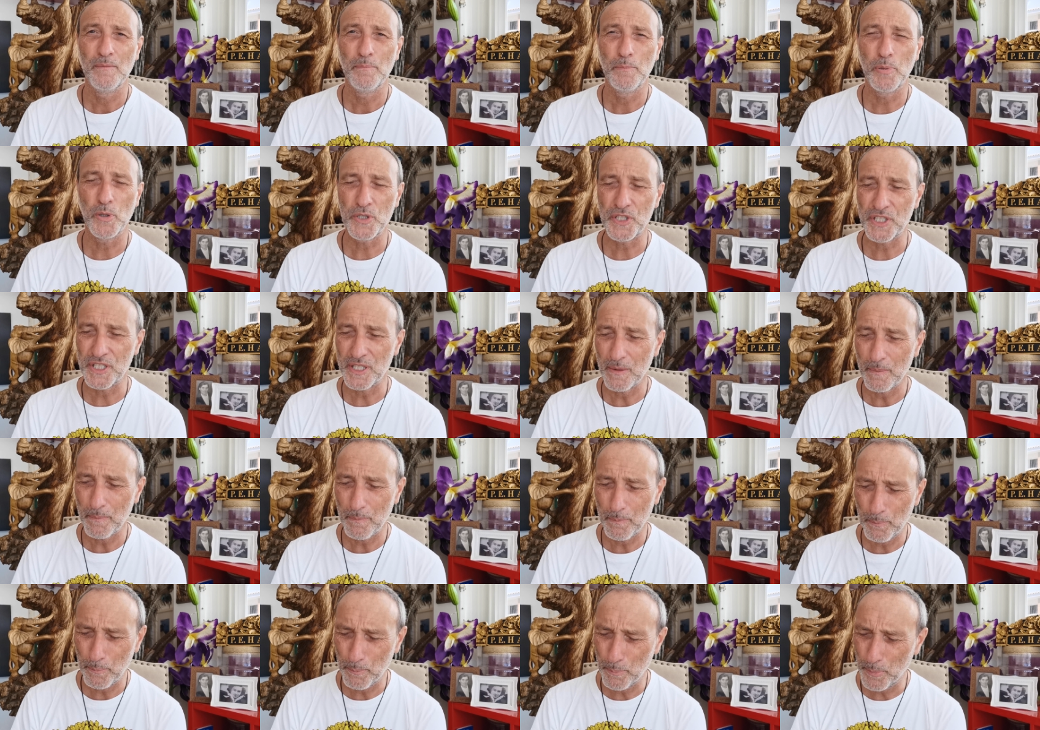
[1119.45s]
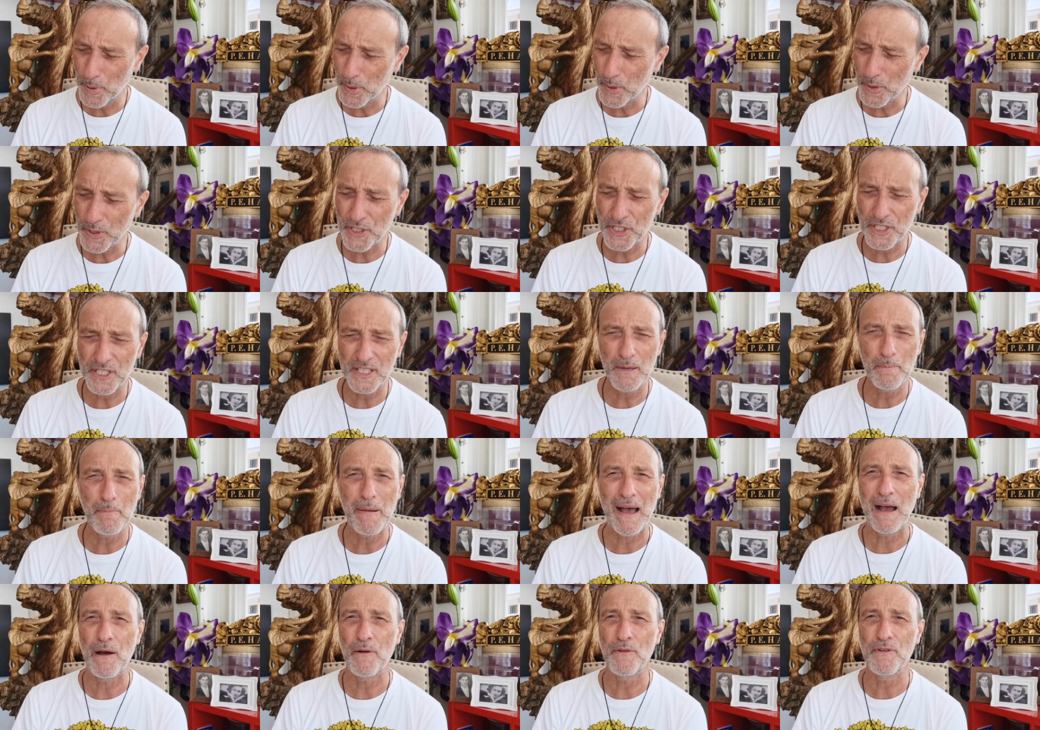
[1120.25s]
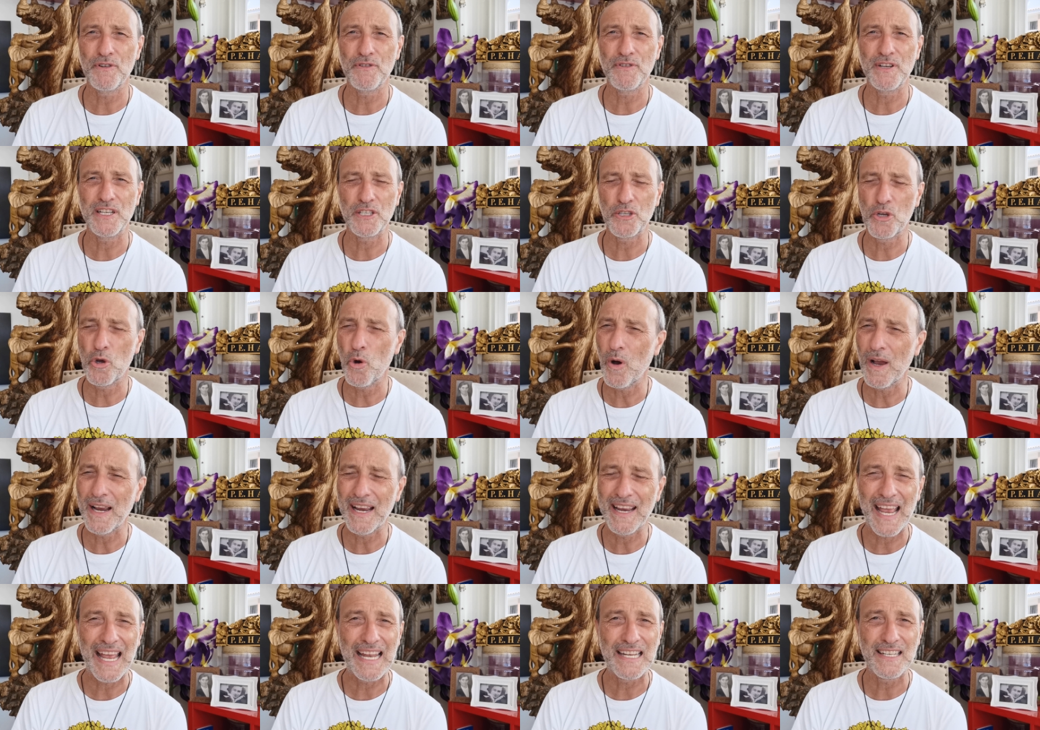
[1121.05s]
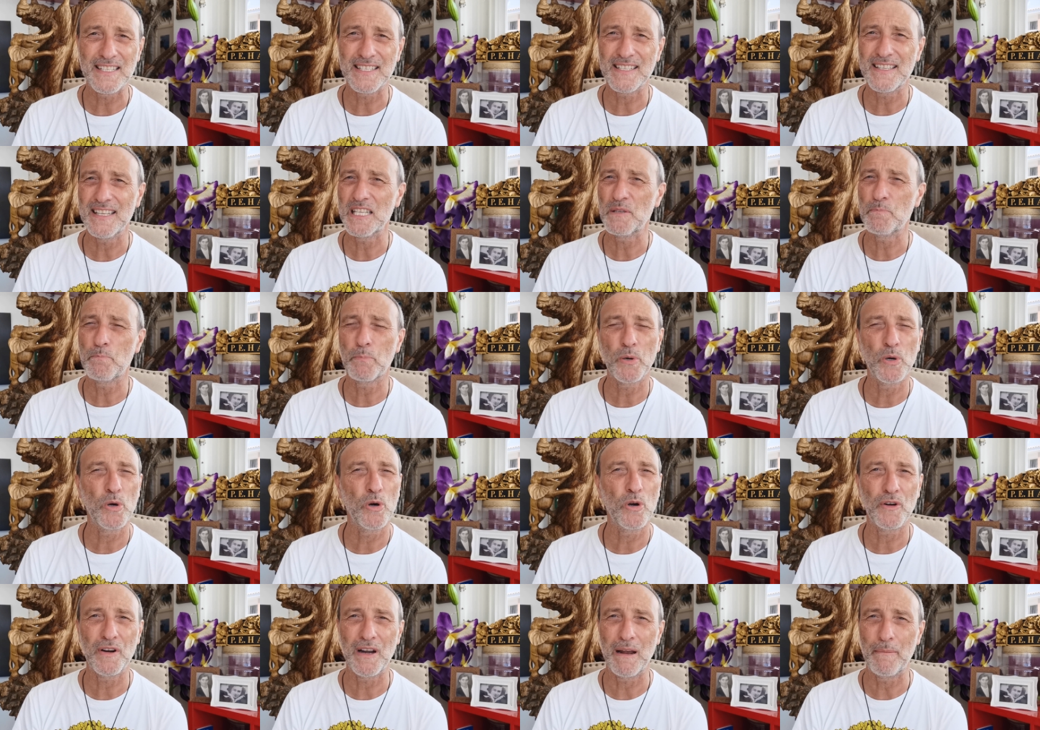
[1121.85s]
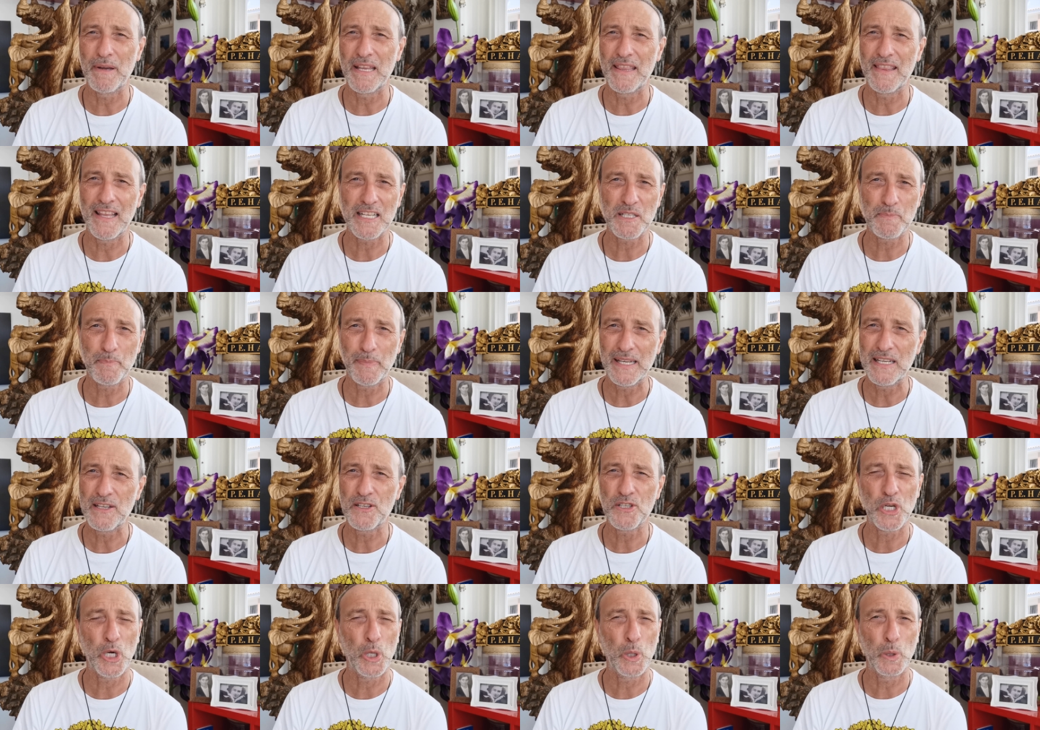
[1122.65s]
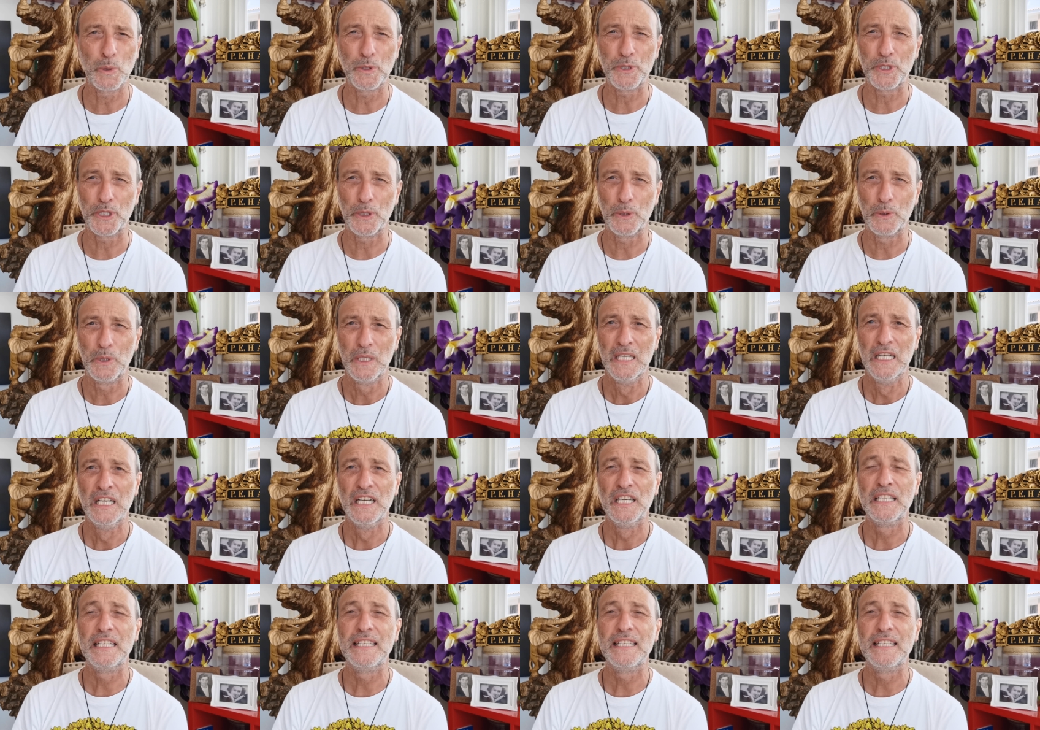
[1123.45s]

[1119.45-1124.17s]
Push, push the boundaries. Go against this programming that's been told you.